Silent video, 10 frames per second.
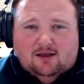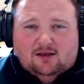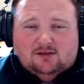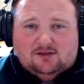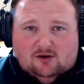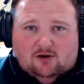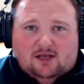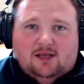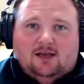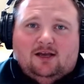So
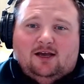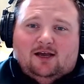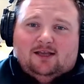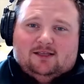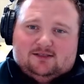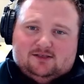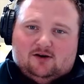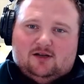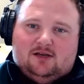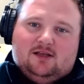I get
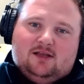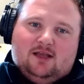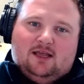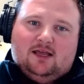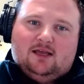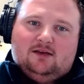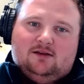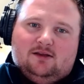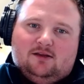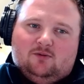started,
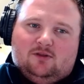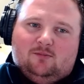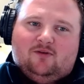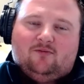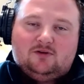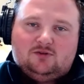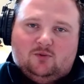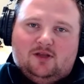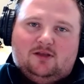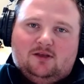and within my first
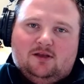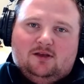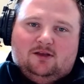week,